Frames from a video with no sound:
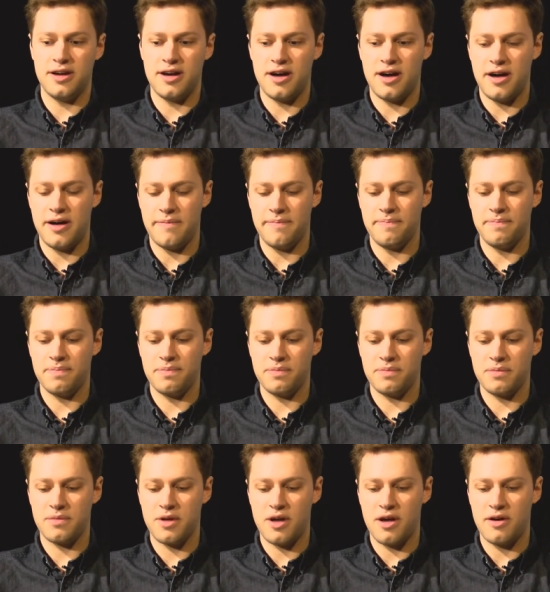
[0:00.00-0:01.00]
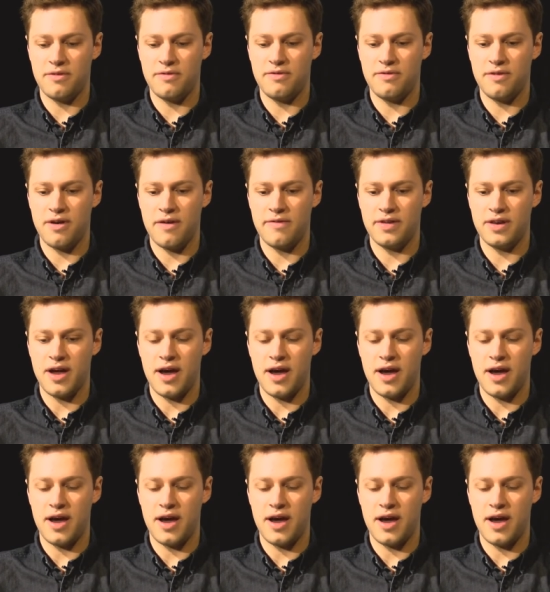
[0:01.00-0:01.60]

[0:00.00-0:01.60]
of an